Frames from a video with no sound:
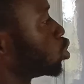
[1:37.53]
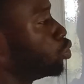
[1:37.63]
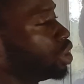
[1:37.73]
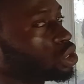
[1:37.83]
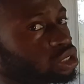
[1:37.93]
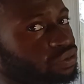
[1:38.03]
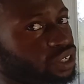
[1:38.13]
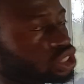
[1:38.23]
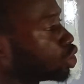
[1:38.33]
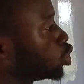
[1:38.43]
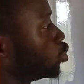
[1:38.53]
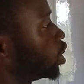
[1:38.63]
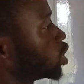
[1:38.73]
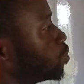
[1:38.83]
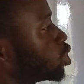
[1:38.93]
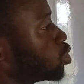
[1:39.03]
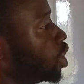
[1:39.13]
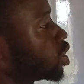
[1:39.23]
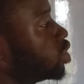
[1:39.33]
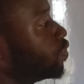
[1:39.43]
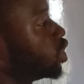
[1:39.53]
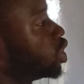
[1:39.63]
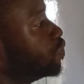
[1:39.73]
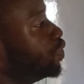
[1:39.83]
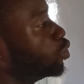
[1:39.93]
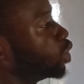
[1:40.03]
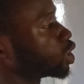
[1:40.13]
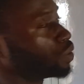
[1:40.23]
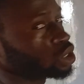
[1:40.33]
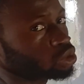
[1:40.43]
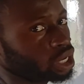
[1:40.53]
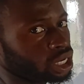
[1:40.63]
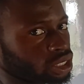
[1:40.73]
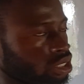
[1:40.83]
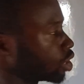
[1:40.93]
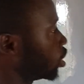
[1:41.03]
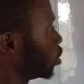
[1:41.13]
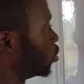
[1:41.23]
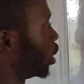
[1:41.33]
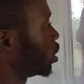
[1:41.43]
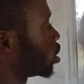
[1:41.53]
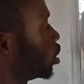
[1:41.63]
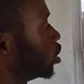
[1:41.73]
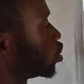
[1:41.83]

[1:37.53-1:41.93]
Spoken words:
so we need to differentiate with respect to x, differentiate v with respect to x, right?